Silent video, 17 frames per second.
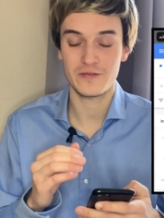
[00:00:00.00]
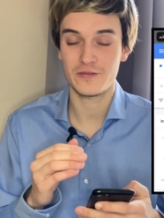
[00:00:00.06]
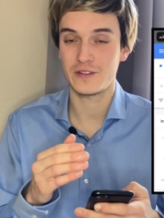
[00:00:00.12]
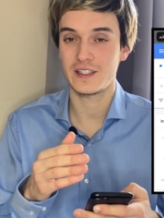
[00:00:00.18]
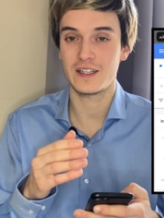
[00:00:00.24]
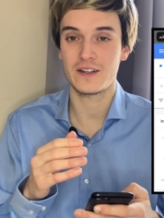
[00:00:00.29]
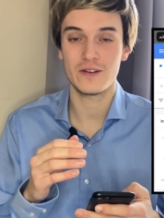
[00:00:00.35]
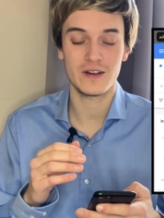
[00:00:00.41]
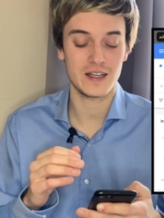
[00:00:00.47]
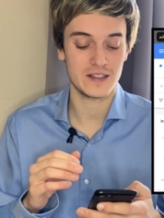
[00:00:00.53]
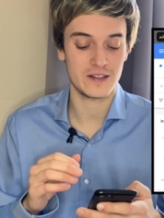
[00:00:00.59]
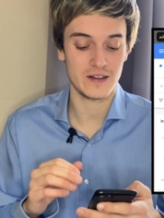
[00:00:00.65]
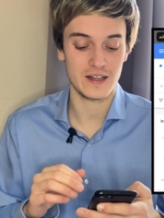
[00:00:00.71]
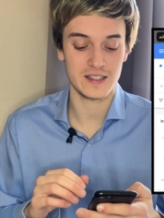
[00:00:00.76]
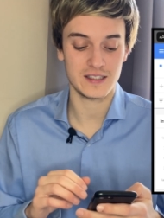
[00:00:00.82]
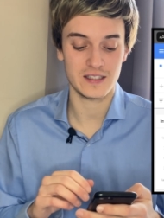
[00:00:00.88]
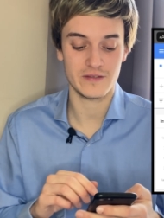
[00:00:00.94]
If we take a look at the
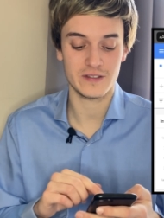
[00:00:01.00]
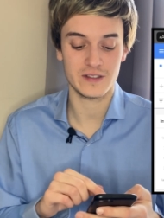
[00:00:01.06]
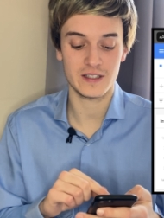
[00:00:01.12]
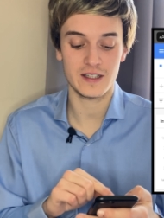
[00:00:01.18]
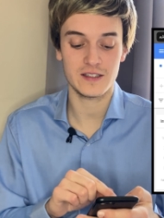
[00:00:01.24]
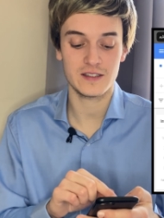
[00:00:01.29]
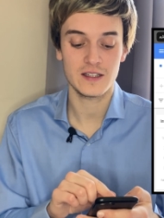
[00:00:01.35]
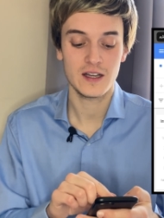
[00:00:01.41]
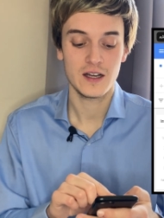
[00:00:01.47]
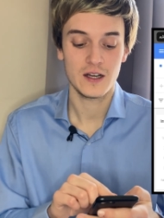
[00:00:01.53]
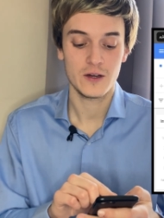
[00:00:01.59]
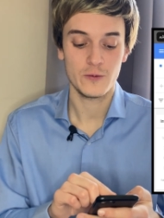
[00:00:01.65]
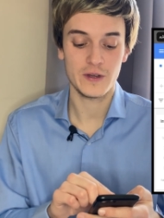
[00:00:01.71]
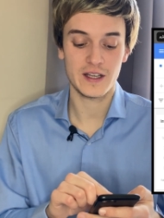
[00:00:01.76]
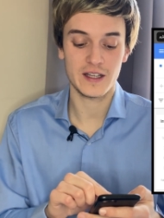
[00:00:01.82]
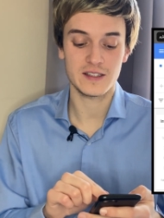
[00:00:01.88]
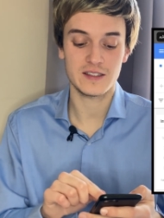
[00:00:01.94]
last 7 days,
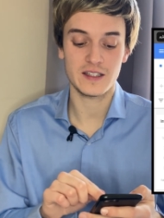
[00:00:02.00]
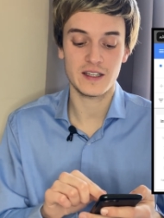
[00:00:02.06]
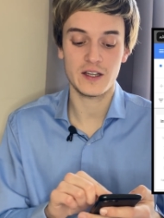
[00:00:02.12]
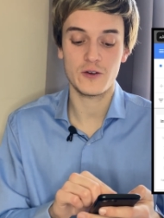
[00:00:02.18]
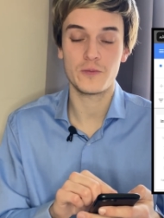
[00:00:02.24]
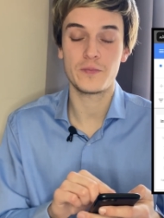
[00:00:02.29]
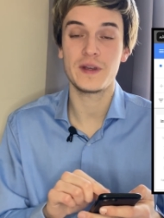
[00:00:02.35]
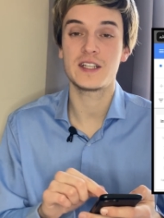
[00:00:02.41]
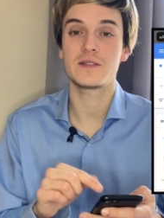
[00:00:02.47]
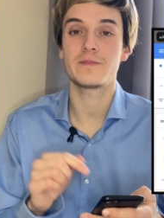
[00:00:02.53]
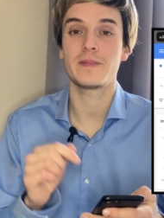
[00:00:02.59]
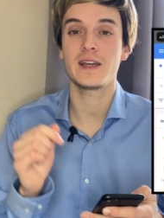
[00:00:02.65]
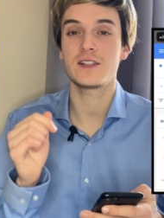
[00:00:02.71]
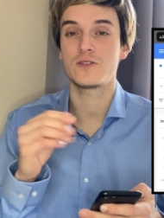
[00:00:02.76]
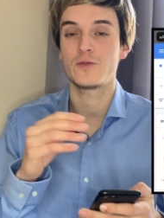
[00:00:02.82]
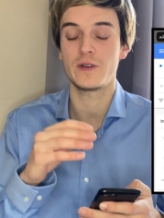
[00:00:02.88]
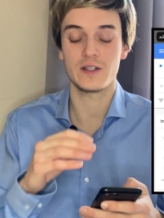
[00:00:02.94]
we can see here big
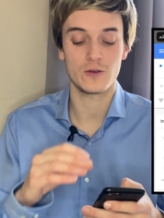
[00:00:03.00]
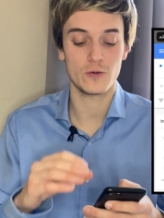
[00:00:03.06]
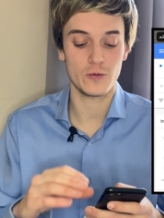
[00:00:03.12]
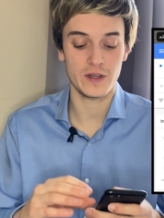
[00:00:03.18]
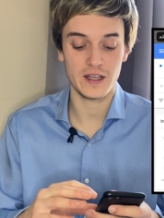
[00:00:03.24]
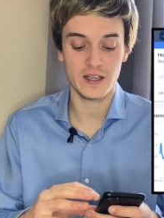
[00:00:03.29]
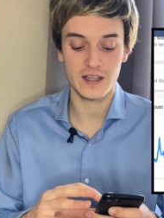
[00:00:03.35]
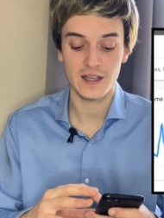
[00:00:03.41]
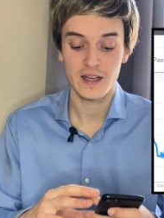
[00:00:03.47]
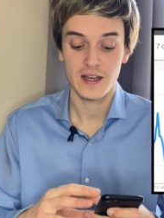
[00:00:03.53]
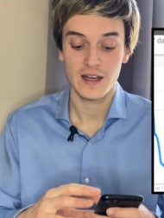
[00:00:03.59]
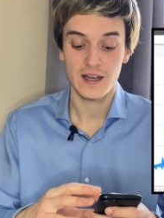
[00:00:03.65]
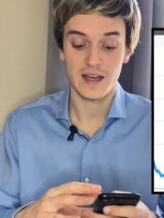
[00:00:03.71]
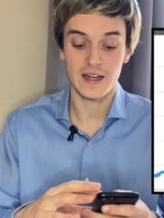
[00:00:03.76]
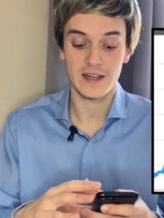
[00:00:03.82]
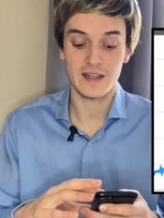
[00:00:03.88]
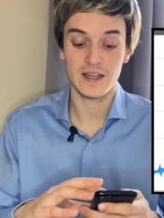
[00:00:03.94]
spikes during the week,
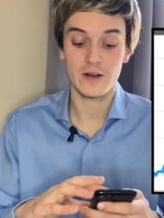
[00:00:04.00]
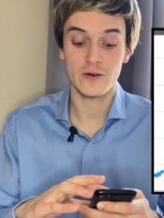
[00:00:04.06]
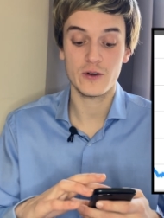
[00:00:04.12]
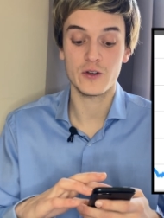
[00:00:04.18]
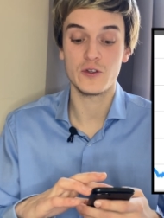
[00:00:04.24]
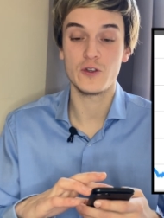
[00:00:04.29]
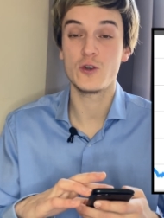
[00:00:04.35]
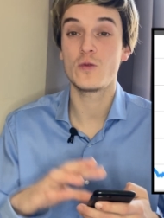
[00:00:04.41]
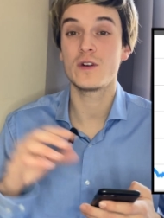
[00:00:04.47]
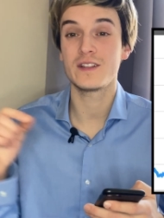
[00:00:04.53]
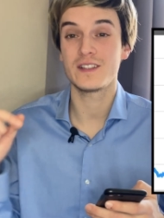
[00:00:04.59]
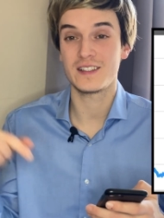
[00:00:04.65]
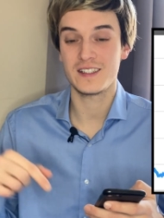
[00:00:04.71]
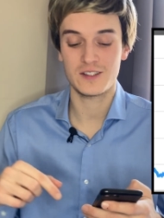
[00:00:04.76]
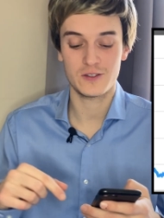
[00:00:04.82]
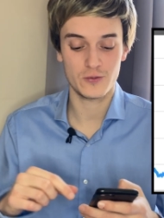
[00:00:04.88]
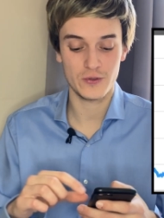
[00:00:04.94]
and here a new one
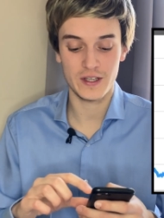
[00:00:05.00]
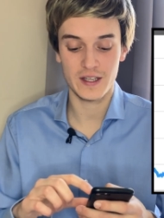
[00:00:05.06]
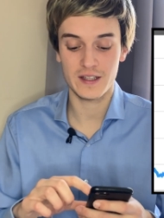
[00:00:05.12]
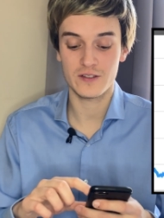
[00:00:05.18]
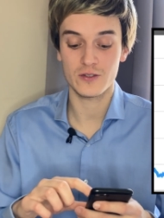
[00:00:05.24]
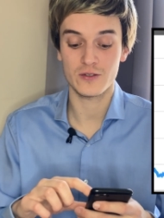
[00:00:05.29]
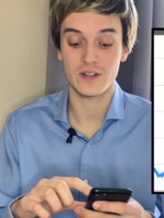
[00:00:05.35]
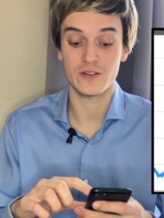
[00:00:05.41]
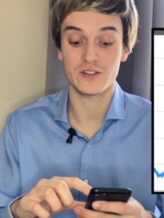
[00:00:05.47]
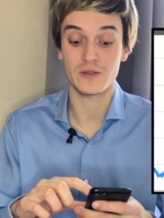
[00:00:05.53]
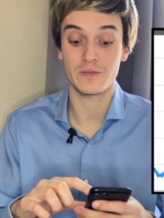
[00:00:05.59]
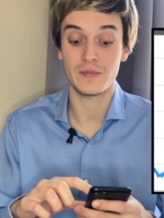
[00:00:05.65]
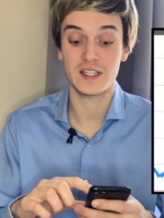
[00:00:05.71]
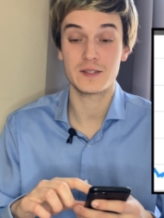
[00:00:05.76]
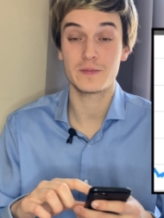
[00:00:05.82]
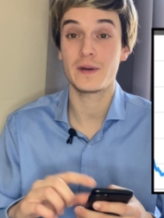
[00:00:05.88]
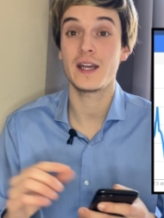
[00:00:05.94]
this week. So there's a
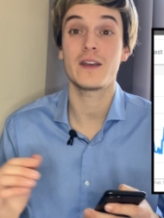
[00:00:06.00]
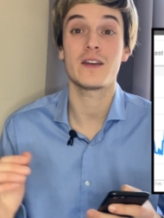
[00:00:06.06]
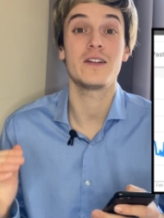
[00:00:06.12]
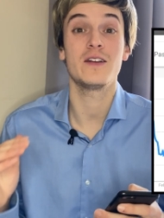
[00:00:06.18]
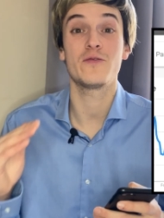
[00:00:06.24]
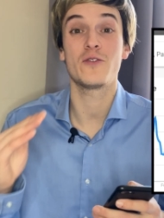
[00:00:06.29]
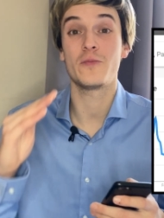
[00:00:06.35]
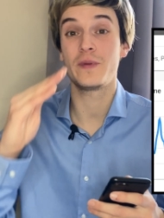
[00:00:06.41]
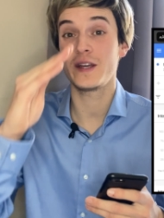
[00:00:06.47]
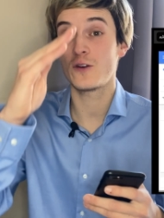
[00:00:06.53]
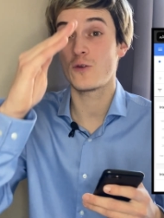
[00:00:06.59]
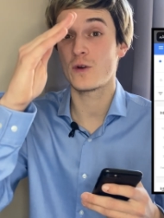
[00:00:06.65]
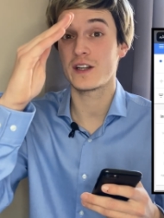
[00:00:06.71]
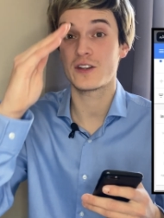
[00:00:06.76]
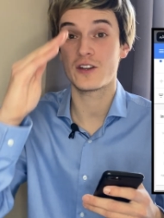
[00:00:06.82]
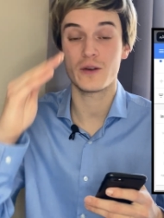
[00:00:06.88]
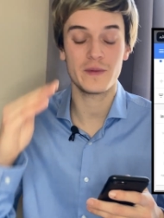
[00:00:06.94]
big spike, an even bigger
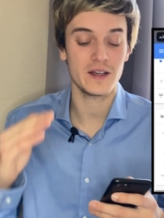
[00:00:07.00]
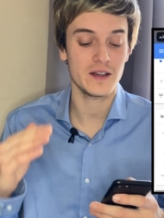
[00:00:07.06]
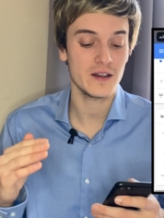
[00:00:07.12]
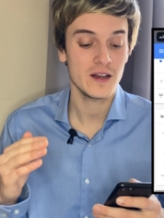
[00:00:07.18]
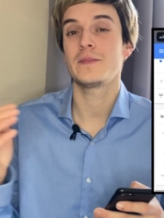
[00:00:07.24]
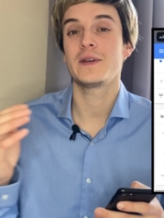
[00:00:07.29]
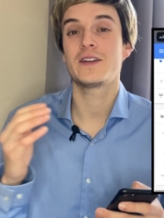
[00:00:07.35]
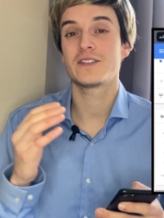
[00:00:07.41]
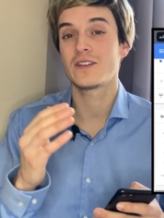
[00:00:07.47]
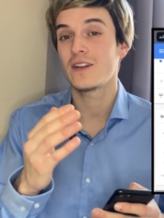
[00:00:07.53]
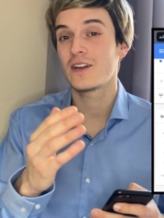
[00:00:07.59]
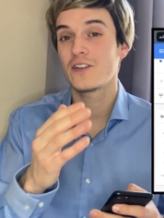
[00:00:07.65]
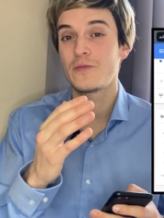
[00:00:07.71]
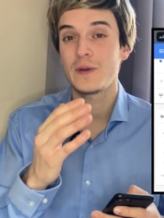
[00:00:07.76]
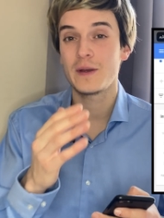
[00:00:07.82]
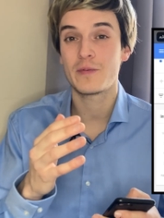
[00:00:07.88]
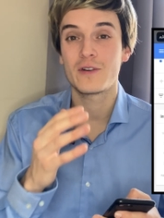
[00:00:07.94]
one coming, because a lot
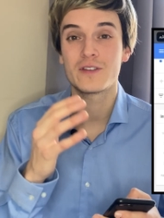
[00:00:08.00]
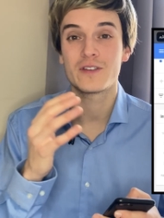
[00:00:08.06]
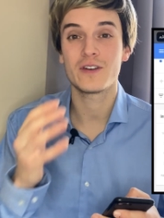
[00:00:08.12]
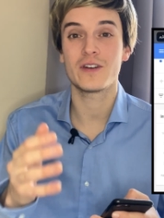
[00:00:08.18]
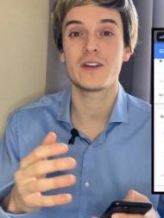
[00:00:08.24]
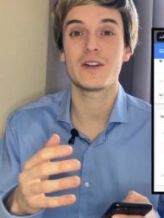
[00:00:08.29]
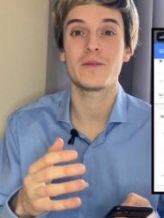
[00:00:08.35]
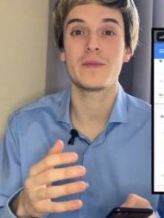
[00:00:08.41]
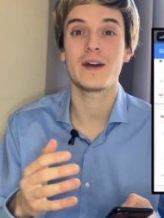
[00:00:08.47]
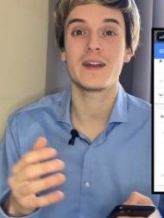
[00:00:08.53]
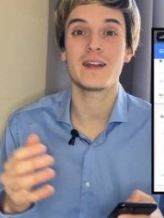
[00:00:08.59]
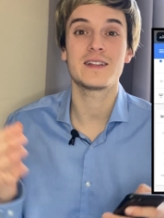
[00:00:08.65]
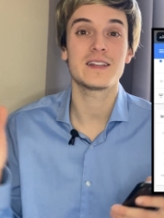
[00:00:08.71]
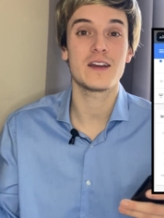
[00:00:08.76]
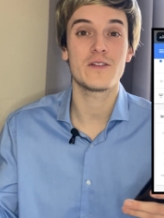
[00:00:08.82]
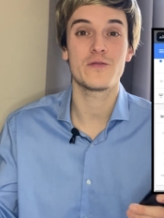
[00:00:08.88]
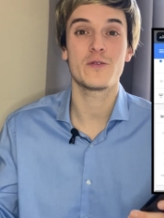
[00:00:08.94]
of people are talking about
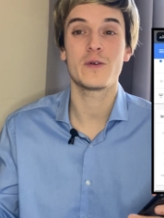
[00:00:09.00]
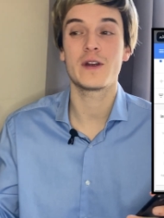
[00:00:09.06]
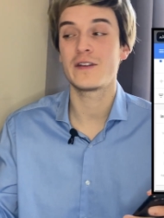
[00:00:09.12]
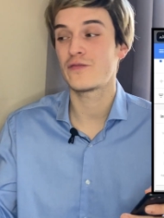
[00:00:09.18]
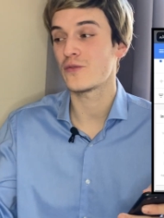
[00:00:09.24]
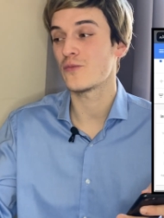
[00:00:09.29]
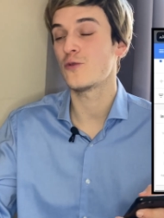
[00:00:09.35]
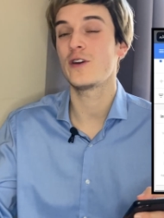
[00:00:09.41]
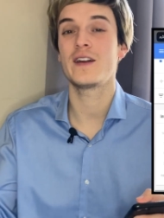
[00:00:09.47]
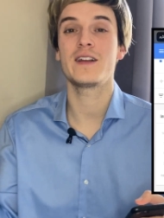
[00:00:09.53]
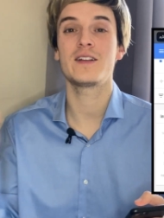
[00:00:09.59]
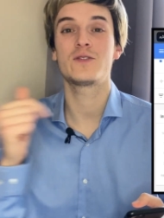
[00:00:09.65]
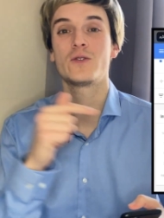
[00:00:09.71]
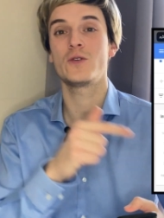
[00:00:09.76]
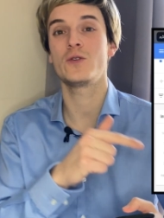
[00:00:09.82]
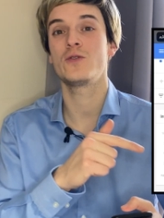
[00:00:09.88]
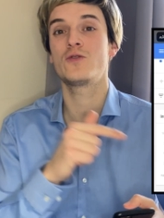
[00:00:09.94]
it everywhere, from Reddit
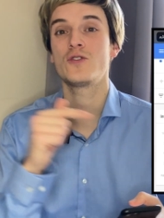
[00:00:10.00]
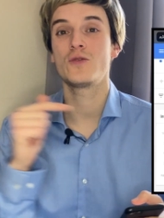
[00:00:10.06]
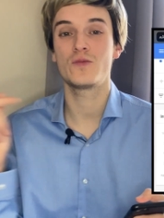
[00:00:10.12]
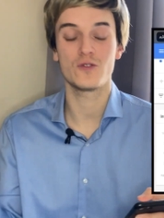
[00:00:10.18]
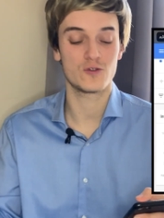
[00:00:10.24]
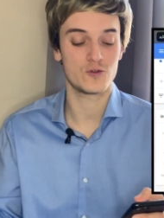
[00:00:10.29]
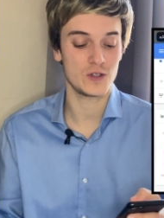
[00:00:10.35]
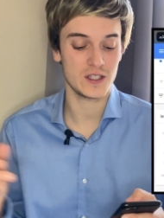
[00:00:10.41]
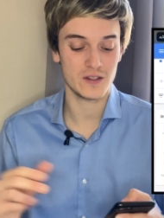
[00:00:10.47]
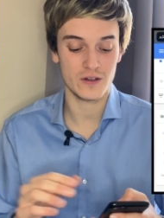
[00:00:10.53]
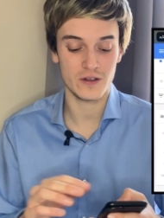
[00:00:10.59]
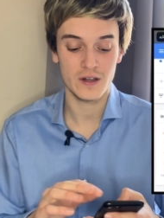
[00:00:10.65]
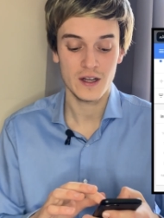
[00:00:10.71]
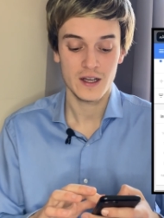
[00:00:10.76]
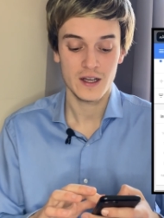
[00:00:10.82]
to YouTube to Twitter.